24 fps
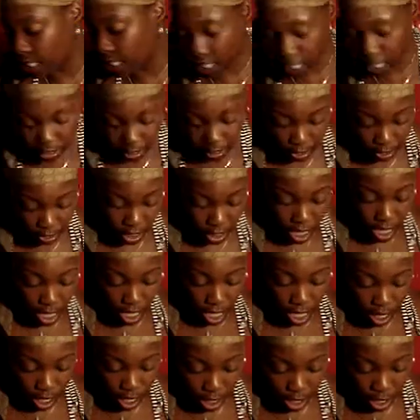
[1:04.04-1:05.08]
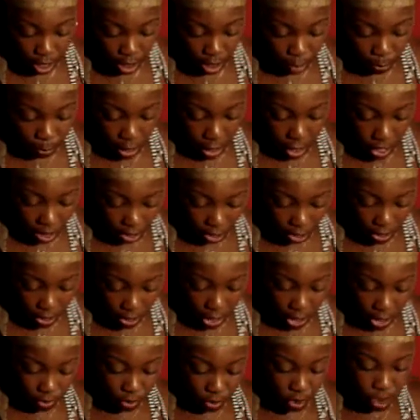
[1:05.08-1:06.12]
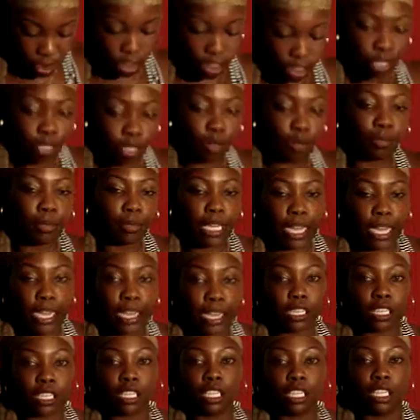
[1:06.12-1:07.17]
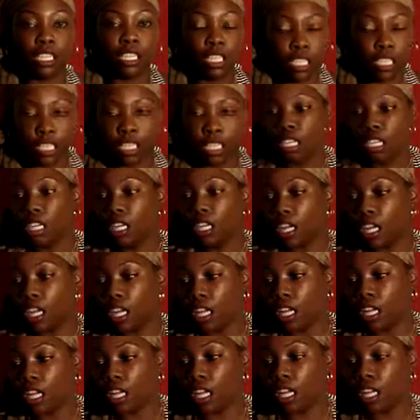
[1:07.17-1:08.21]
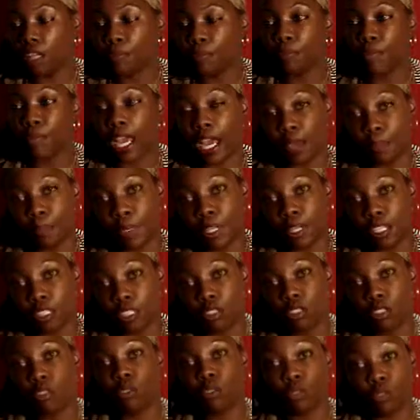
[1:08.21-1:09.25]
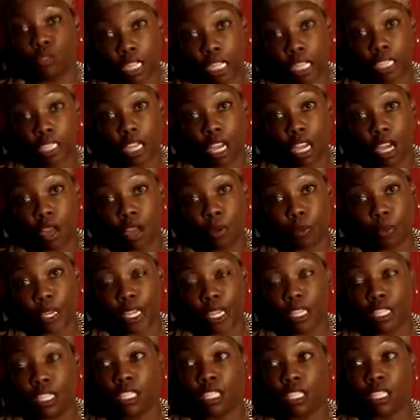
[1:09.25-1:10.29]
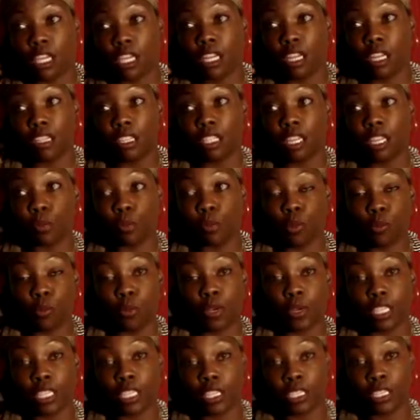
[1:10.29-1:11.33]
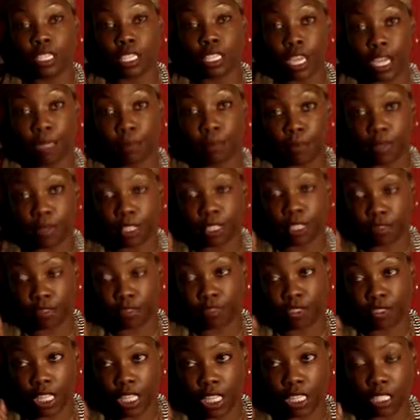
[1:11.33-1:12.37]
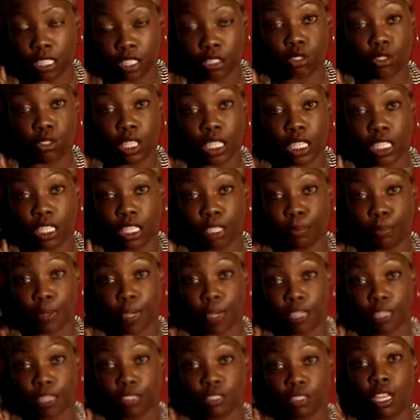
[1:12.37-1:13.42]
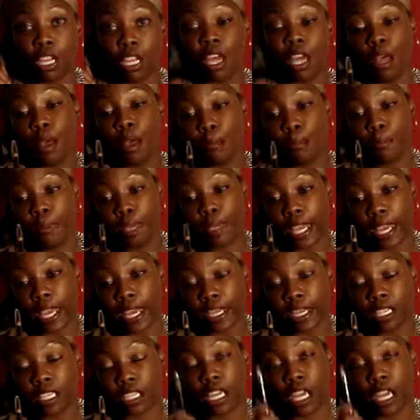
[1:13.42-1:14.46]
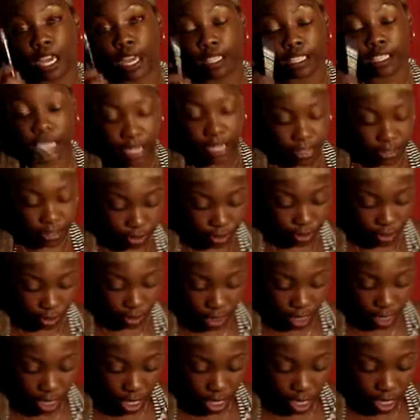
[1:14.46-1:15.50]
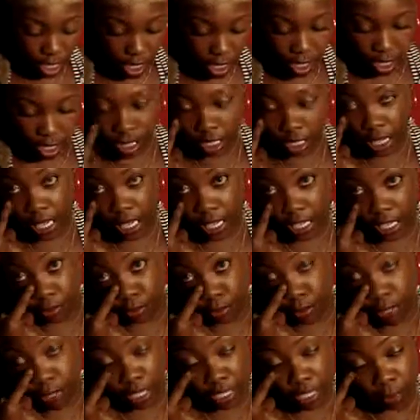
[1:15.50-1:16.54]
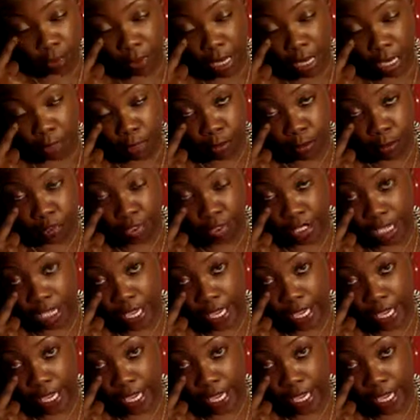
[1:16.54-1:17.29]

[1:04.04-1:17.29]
there. I also have on a little black eye pencil. That's always a #1 type of thing that you need in your purse. Black eyeliner to line around the bottom of your